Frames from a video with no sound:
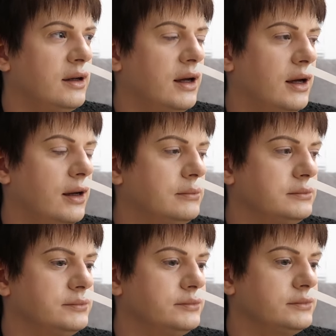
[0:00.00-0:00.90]

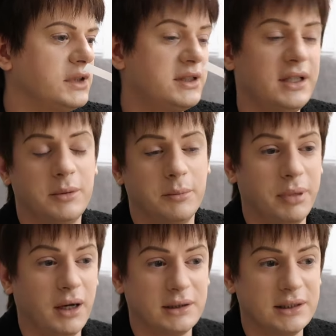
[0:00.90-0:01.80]
cinnamon
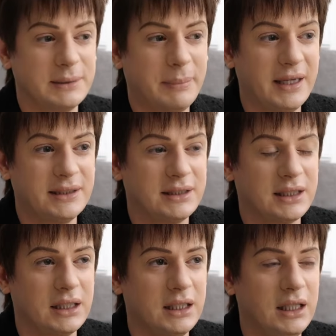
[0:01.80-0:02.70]
buns,
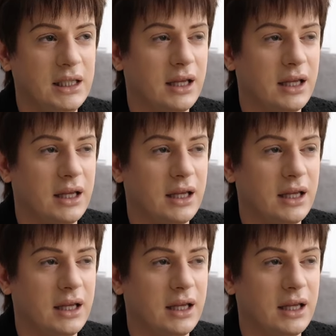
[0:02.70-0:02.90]
basically.